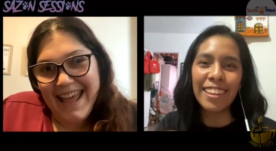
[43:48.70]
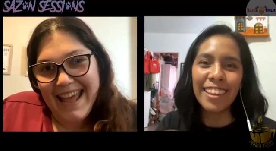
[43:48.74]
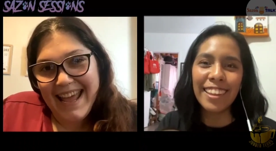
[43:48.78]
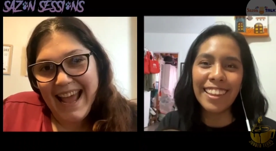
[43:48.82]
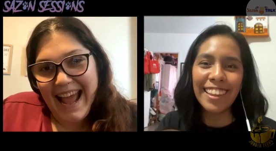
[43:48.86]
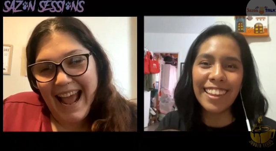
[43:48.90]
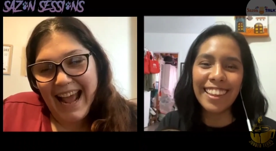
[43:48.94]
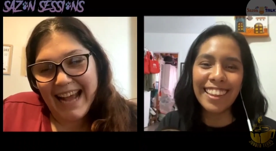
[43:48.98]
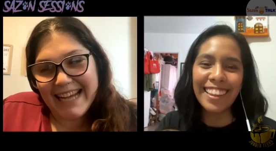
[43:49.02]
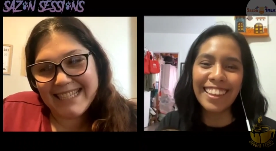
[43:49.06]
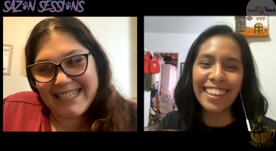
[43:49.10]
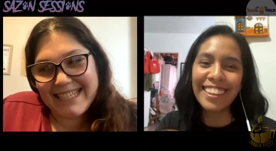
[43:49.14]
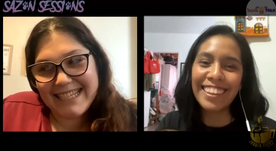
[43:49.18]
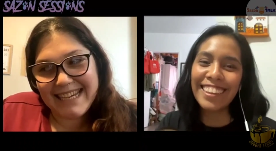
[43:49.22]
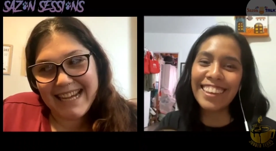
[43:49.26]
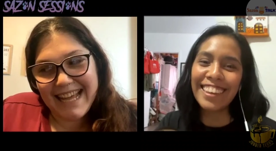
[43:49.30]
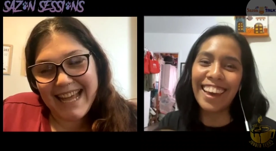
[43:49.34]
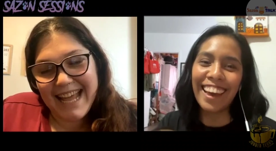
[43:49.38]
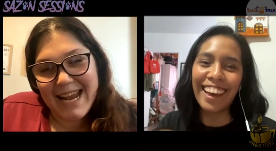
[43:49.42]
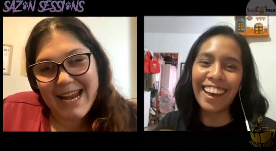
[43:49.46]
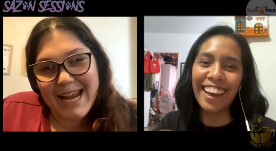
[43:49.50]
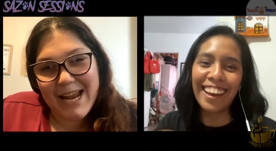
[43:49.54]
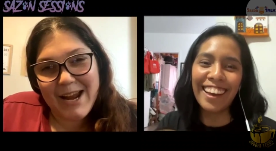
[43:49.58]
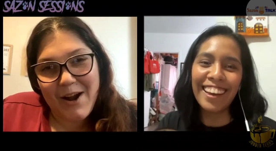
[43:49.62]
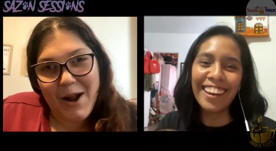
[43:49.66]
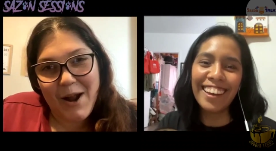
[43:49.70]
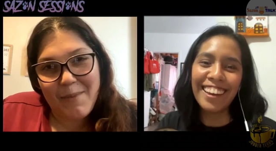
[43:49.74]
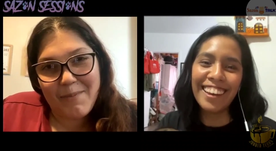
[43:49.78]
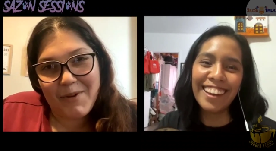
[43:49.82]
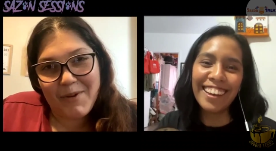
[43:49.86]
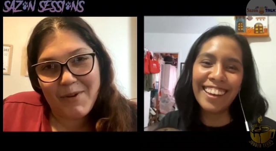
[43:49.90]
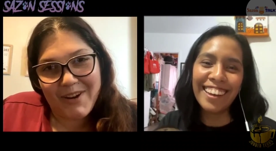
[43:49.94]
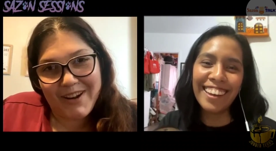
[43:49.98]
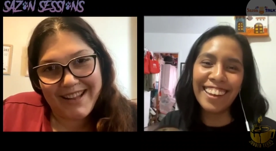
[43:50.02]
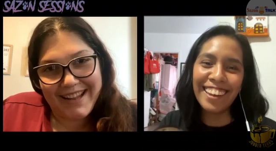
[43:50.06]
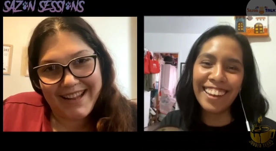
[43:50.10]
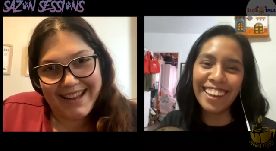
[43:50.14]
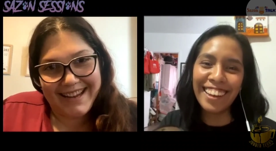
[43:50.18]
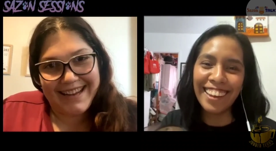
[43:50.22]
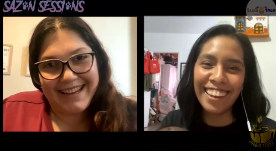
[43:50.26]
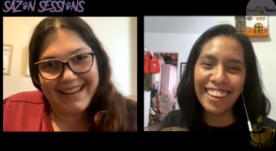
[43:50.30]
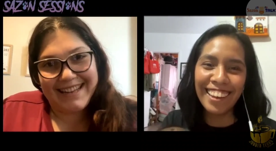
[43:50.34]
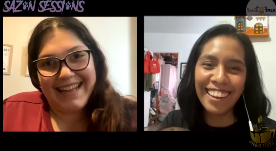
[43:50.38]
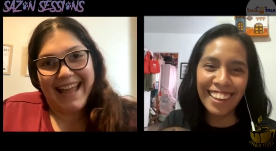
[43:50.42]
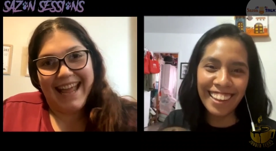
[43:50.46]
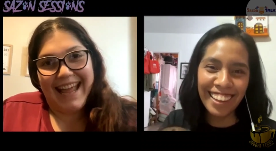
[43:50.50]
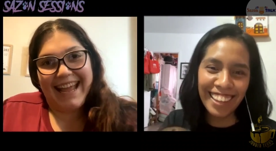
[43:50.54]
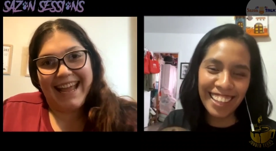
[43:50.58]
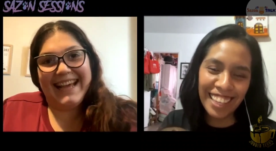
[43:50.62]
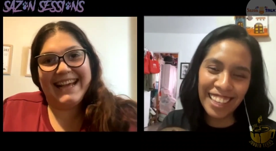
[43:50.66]
Speaker 1: I should have yeah. her up early in the day
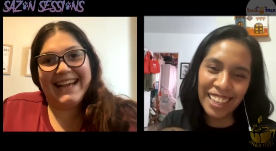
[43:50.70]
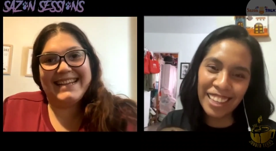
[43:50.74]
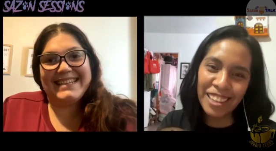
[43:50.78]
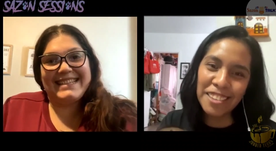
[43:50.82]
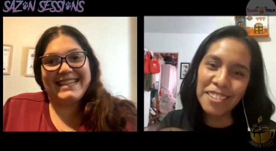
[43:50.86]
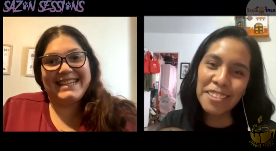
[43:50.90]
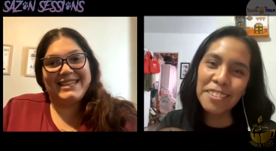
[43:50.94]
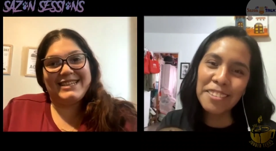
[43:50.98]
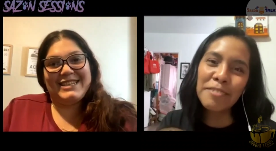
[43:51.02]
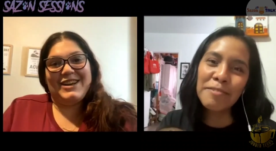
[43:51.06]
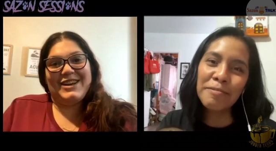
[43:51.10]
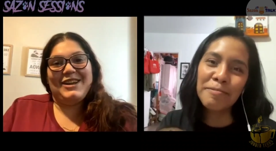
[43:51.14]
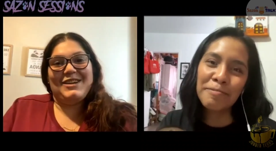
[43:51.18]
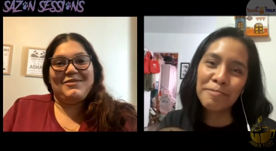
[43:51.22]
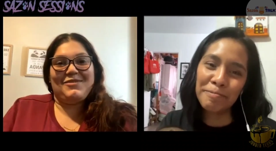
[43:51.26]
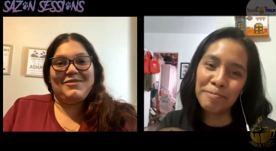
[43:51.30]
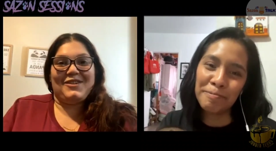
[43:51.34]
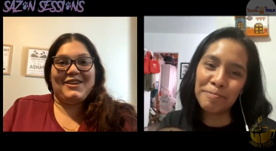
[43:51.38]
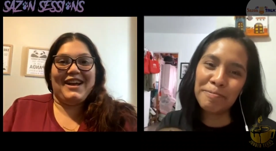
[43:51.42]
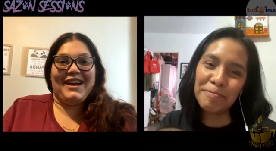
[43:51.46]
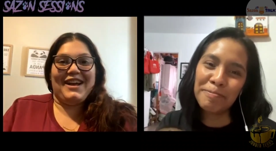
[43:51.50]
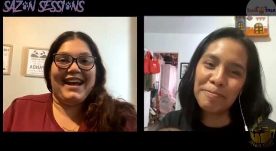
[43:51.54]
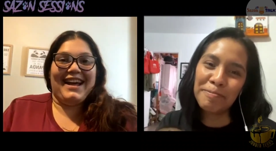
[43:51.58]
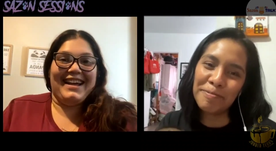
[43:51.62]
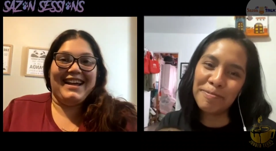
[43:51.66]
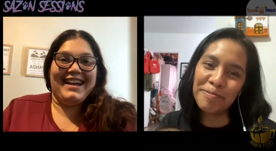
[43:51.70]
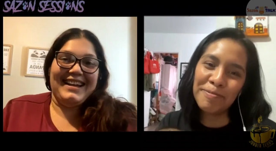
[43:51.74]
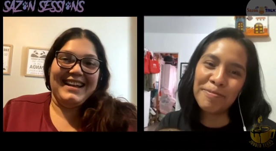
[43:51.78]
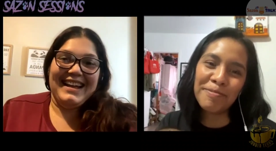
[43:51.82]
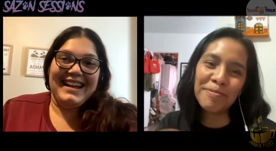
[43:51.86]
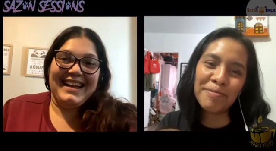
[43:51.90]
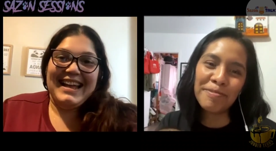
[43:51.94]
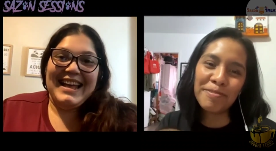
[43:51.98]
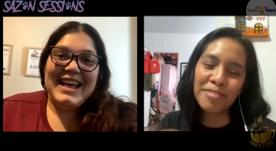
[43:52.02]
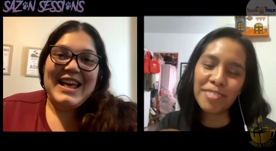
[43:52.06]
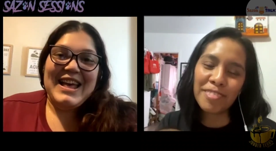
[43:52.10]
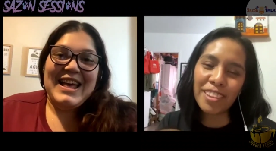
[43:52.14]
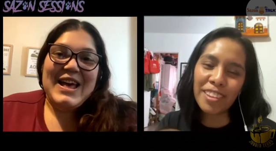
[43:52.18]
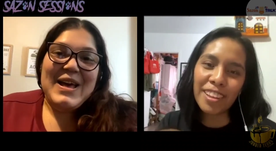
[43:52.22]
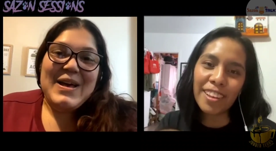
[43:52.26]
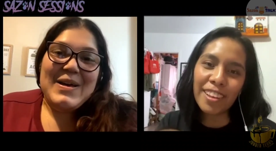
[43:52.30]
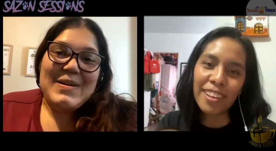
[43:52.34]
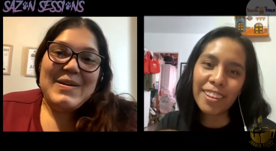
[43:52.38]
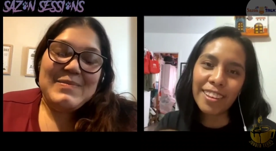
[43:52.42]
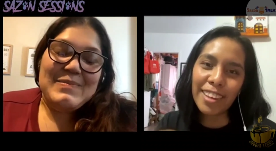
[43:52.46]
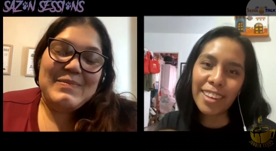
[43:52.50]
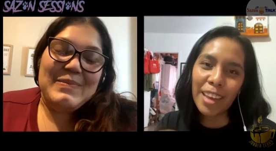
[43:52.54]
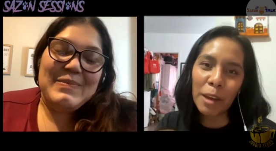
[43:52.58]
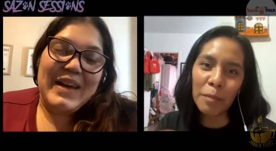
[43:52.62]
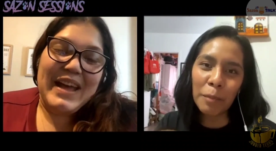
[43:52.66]
because I totally forgot."
Speaker 2: Yeah, but,
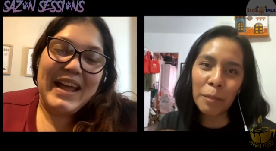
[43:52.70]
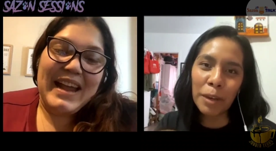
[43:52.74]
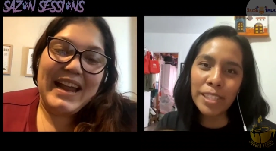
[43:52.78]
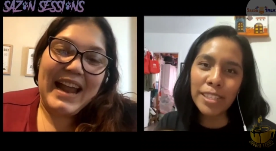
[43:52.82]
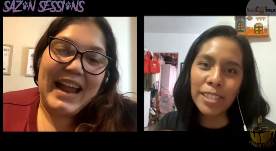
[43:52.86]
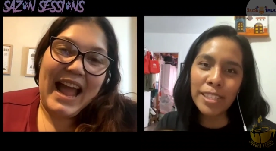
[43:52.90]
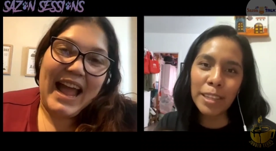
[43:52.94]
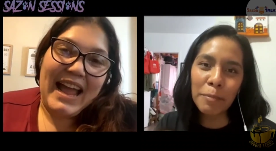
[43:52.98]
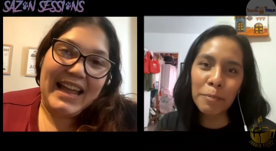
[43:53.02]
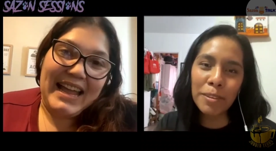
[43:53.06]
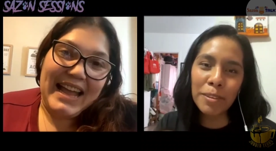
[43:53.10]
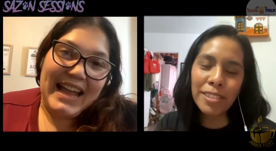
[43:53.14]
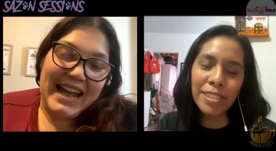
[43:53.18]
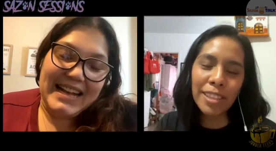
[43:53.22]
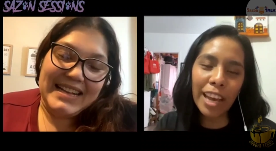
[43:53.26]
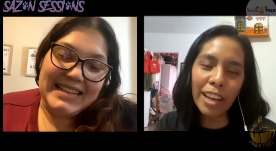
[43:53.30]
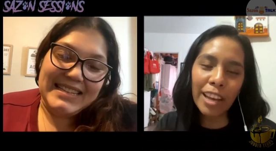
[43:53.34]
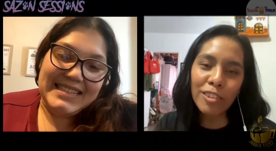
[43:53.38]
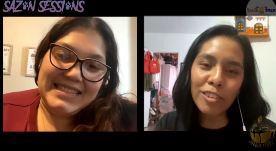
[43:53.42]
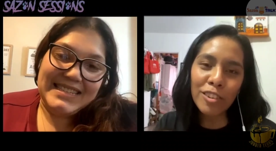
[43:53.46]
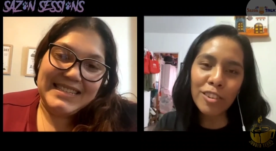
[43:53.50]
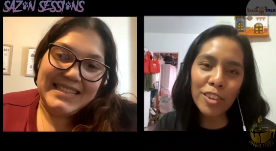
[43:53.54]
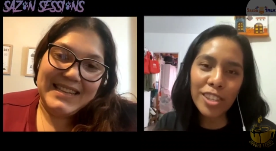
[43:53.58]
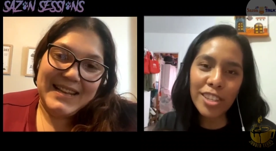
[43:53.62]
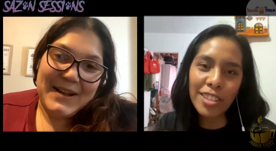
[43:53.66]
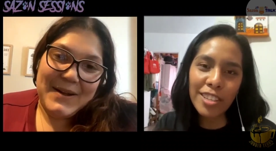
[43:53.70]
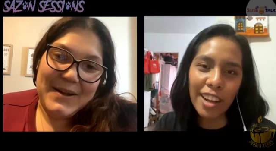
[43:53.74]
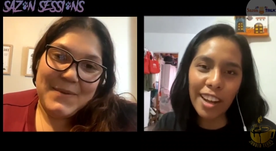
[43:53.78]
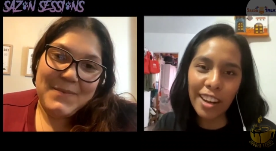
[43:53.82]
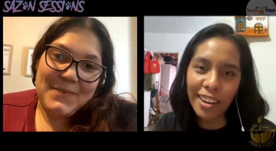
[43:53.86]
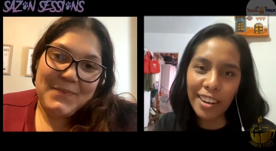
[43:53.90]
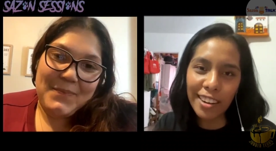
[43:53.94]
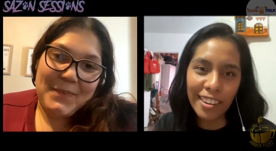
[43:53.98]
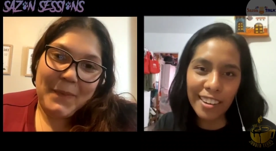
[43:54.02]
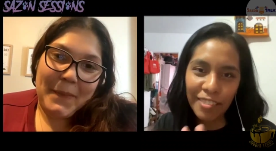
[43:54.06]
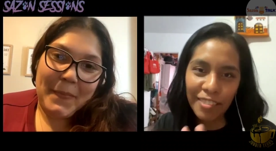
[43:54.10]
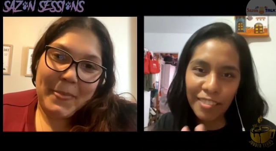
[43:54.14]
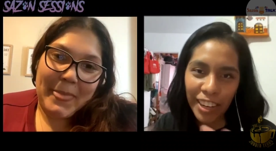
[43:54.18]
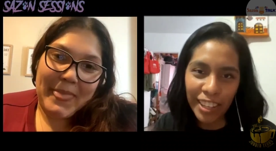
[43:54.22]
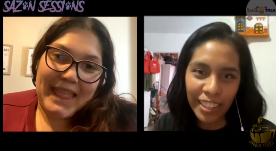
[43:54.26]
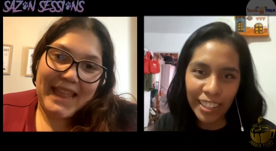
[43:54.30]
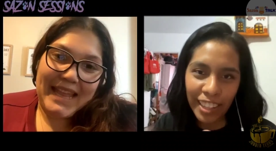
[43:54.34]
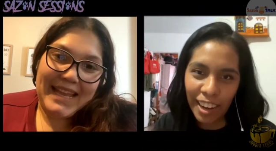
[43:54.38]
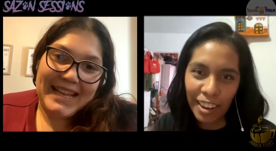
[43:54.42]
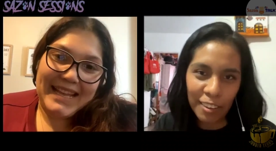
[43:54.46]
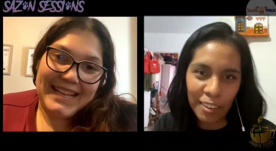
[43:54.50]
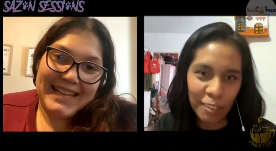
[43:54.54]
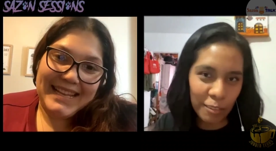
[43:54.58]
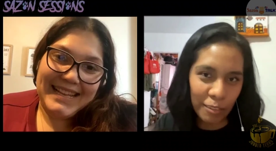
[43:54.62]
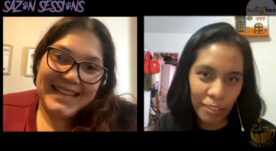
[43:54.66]
my sleeping yeah. schedule is not on right now
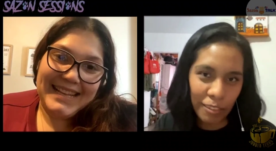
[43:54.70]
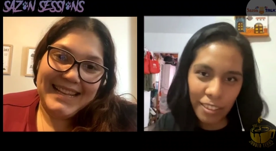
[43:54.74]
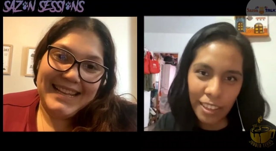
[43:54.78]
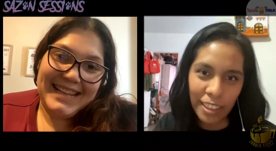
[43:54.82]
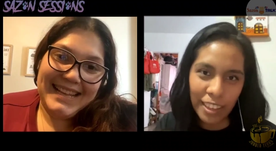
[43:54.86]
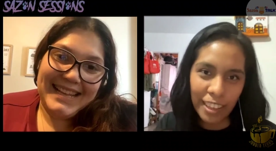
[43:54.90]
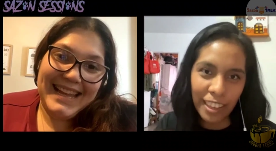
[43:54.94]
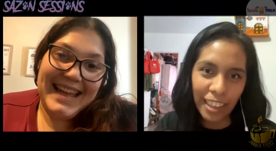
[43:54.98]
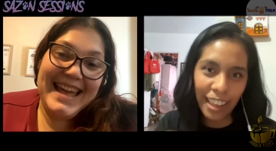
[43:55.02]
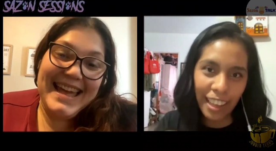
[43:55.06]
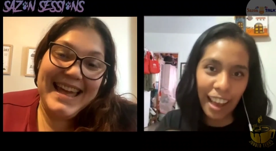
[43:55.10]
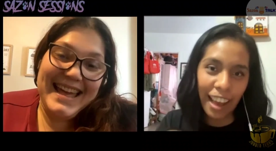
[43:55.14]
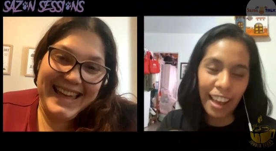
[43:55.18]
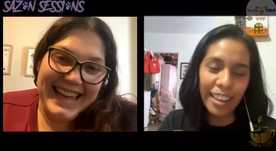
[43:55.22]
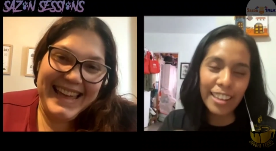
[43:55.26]
at its